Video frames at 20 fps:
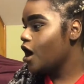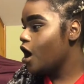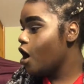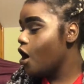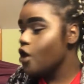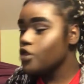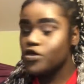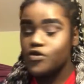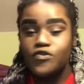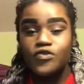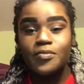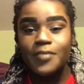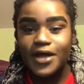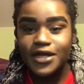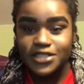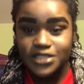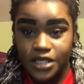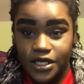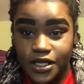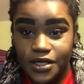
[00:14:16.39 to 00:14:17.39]
all over my
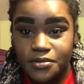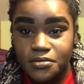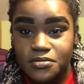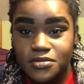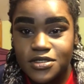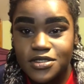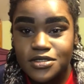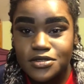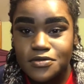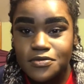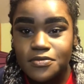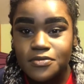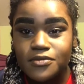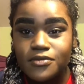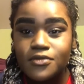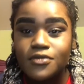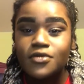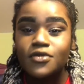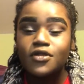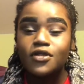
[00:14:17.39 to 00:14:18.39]
Timbs.
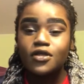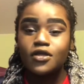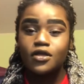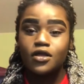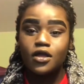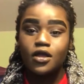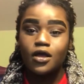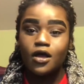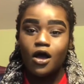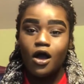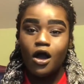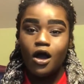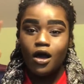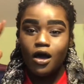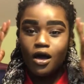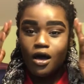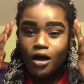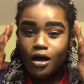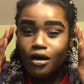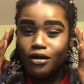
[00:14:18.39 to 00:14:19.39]

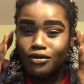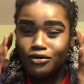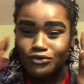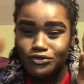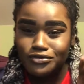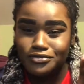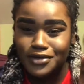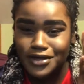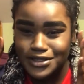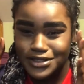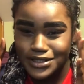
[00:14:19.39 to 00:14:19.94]
All over my